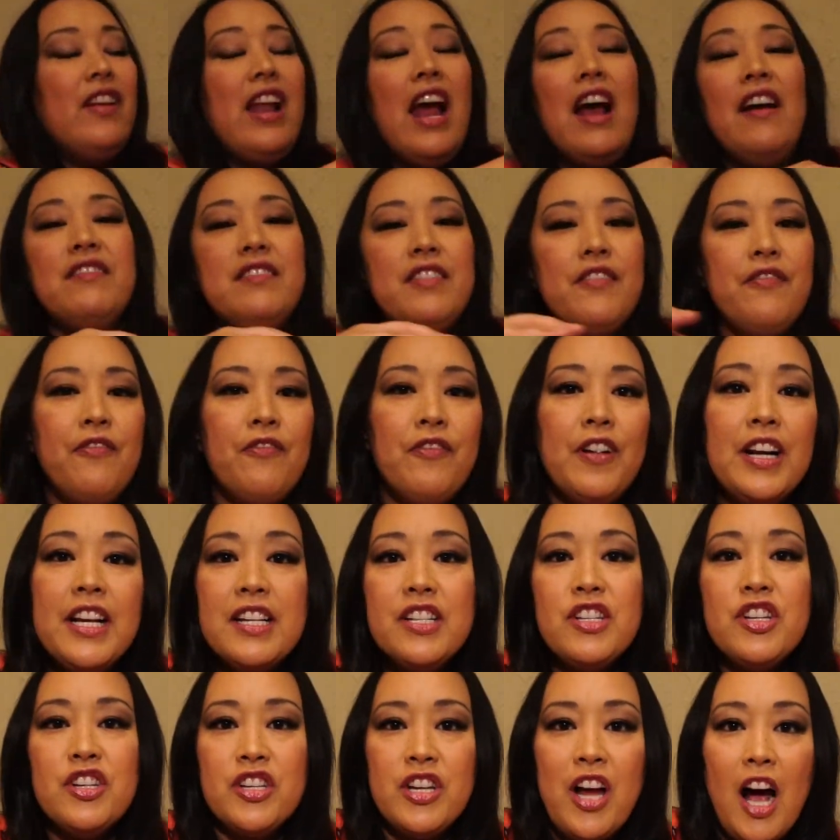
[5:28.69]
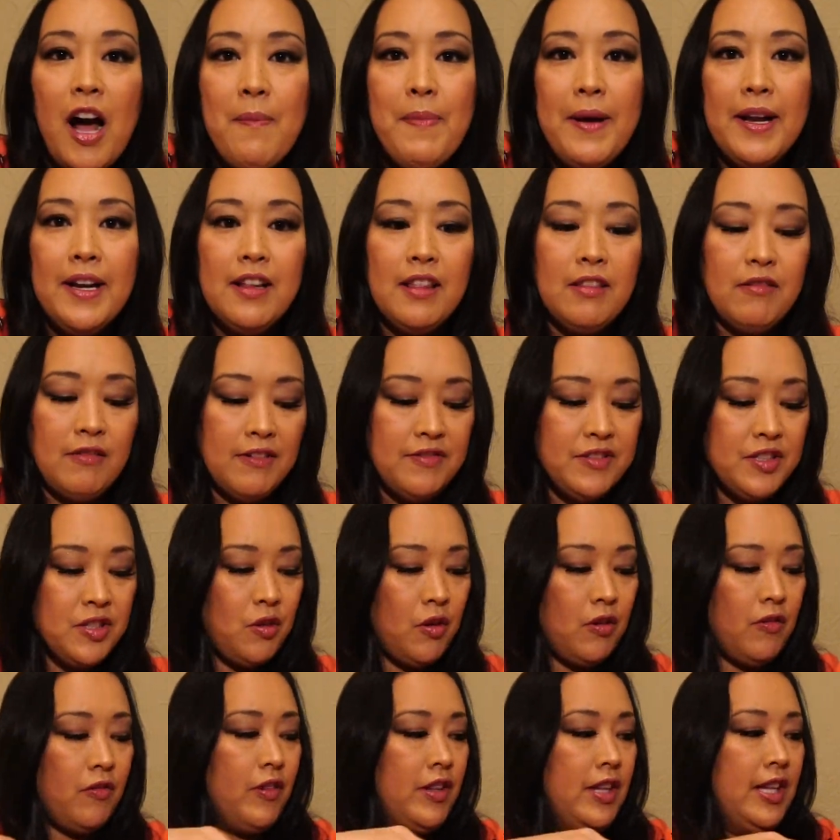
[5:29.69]
even have to freaking shop at a thrift
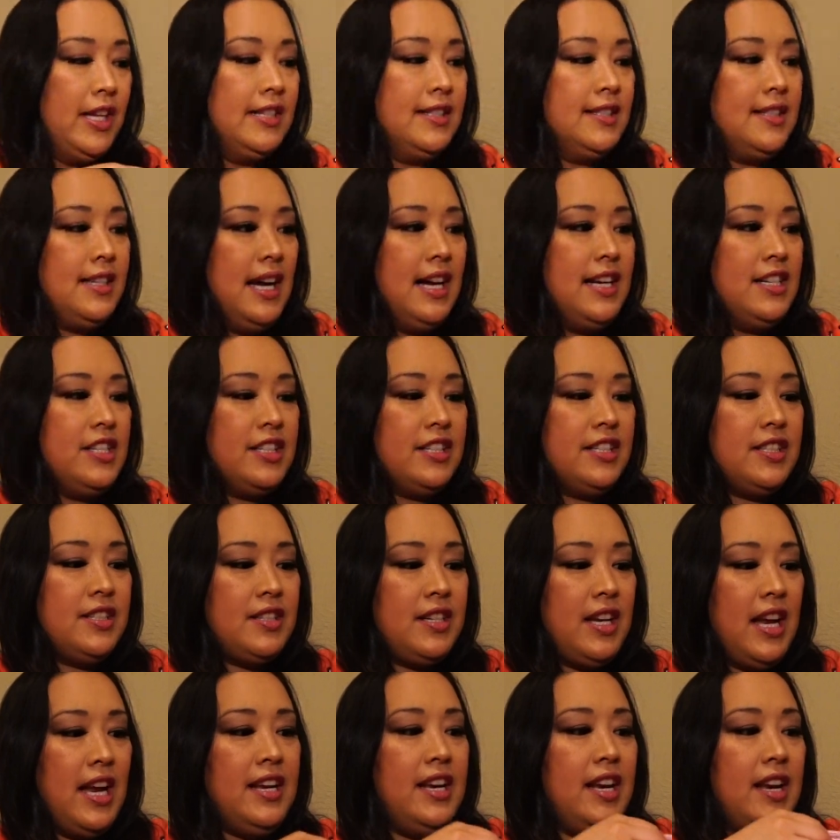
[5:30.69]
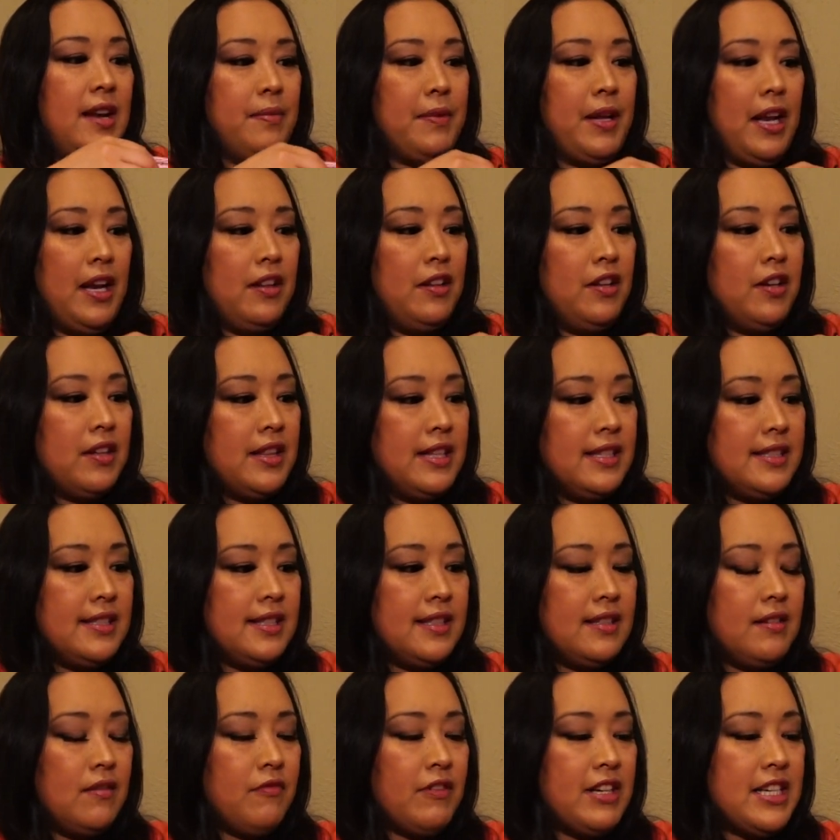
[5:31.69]
store for this. I just ended up getting, look,
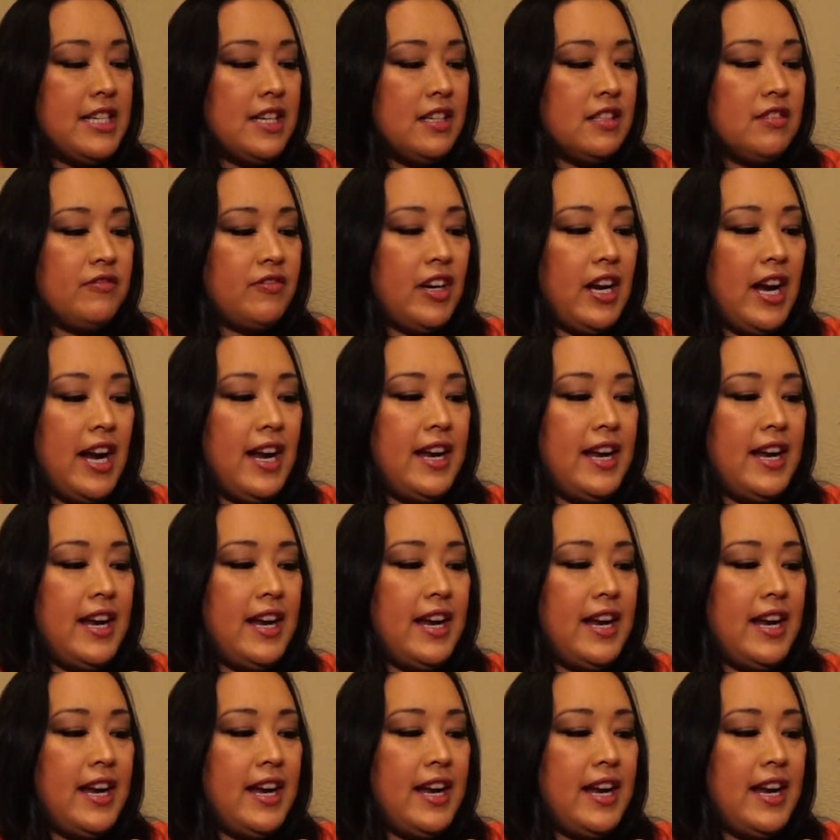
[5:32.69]
this retails for